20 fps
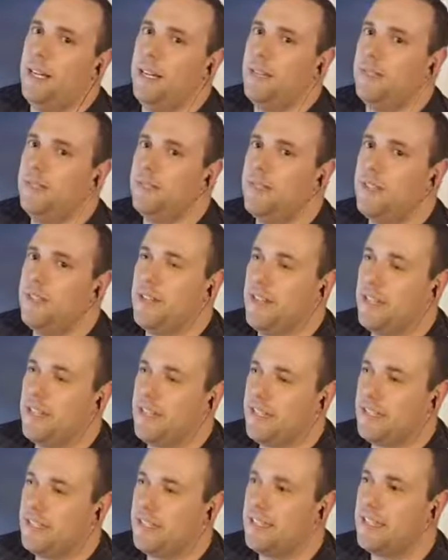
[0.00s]

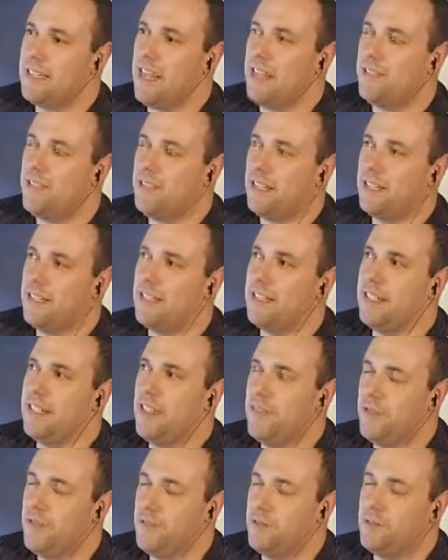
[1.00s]
So safes are
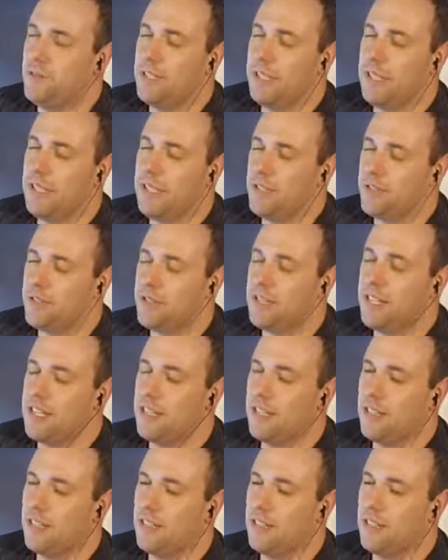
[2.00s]
a really
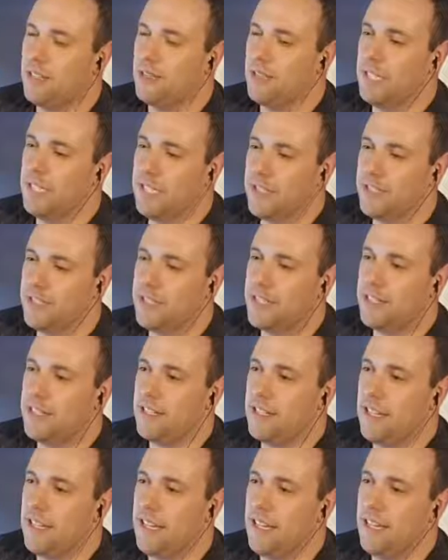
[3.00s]
interesting
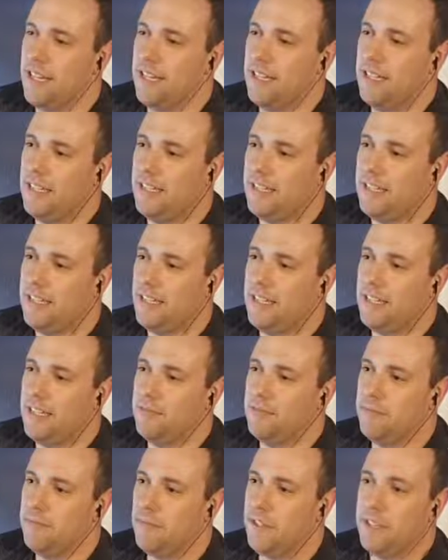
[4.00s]

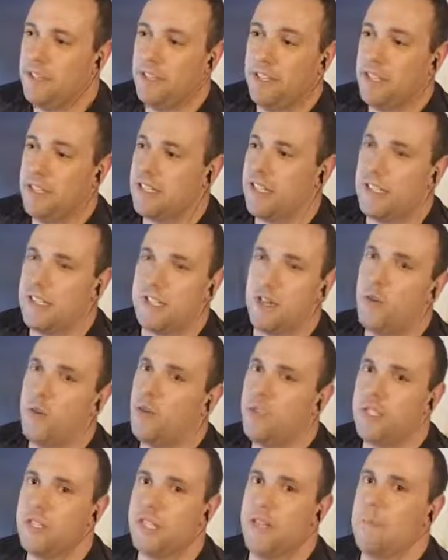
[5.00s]
field. It's a
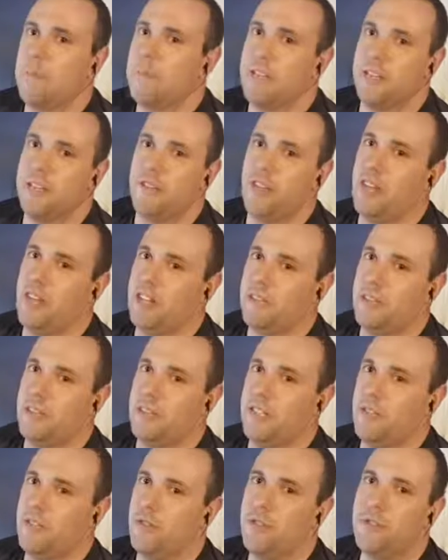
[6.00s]
whole subset of
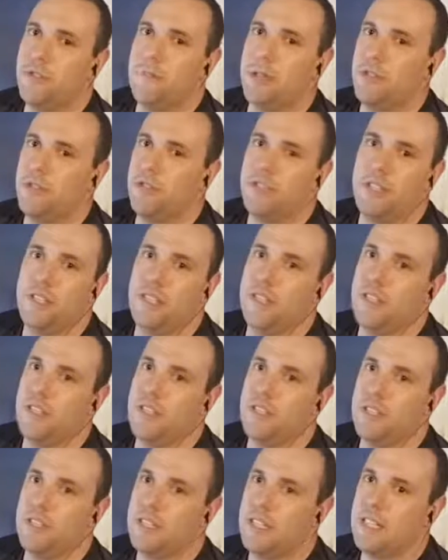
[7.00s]
locksmithing. It's a whole specialty in and
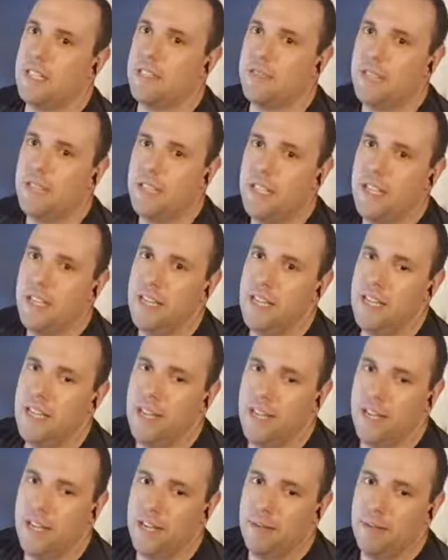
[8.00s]
of itself.
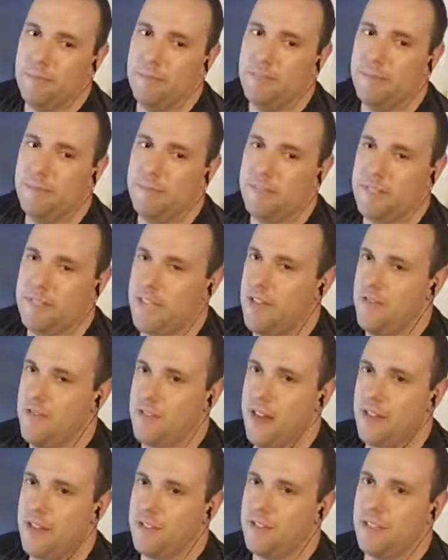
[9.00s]

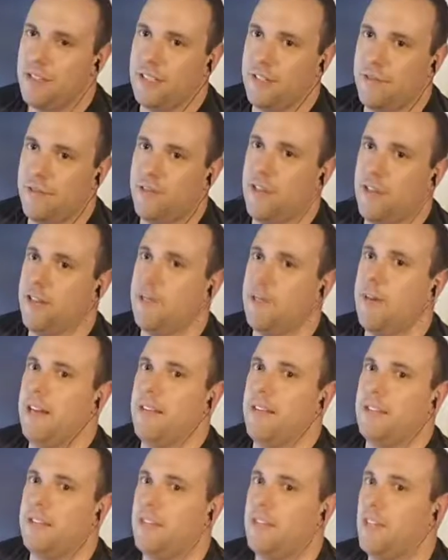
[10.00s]
safecrackers are like the fighter
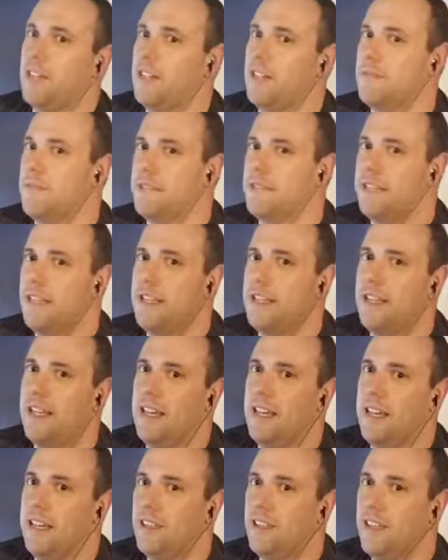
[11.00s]
pilots of locksmiths. They
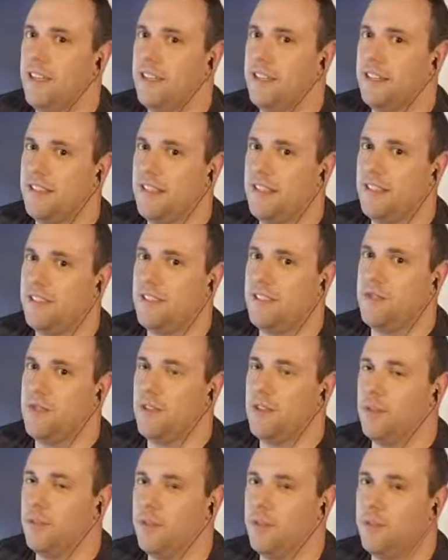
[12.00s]
get to do
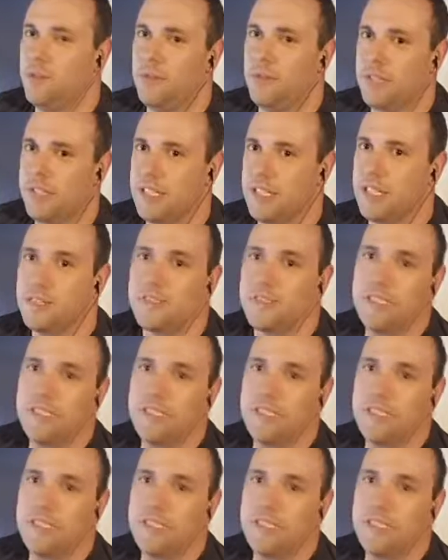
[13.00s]
all the really cool stuff.